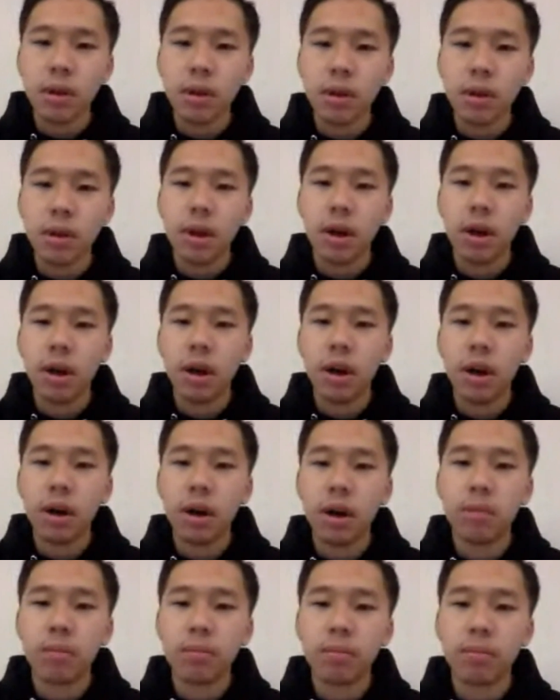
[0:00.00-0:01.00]

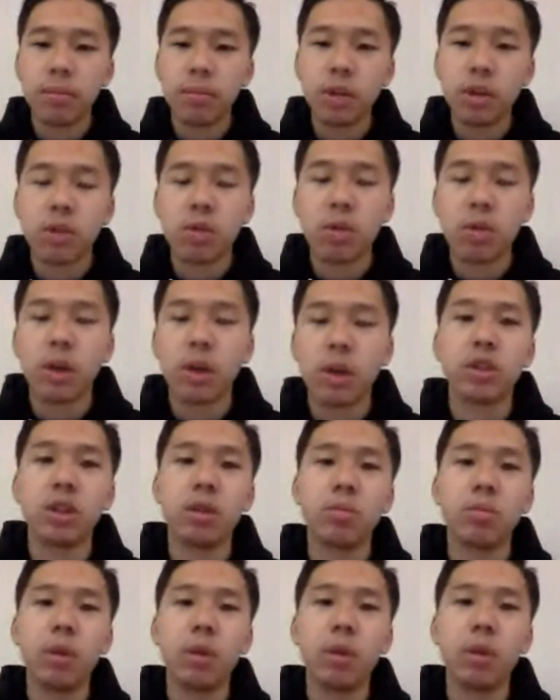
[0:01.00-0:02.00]
Good question,
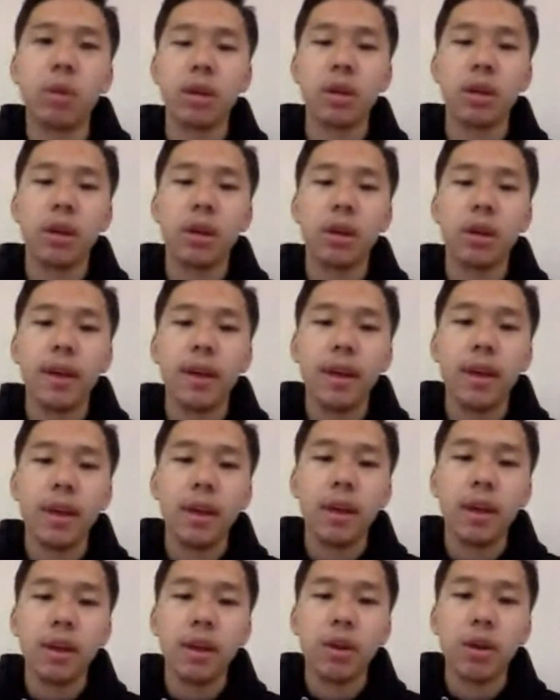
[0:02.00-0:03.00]
but
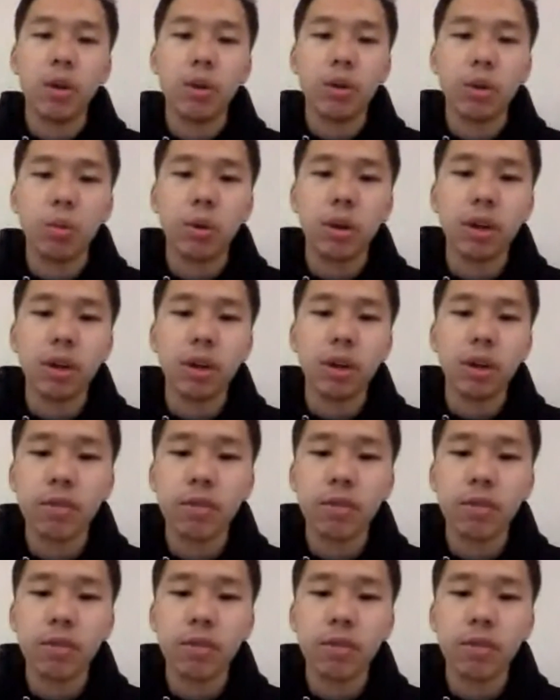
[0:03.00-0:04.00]
no, they wouldn't get
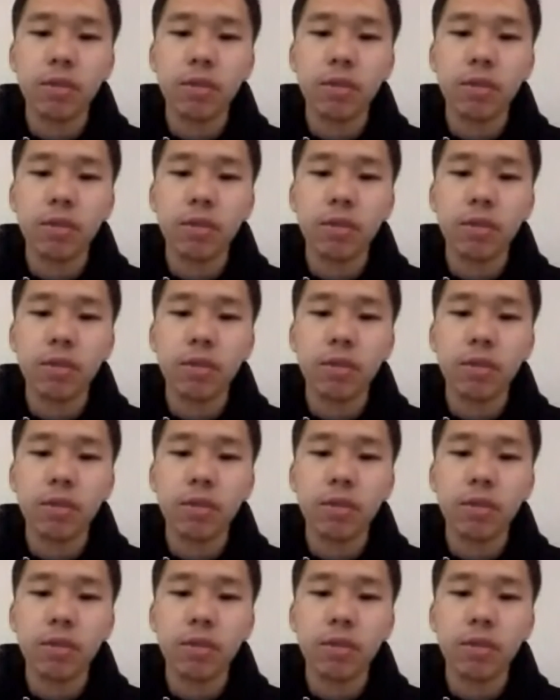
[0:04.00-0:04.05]
confused.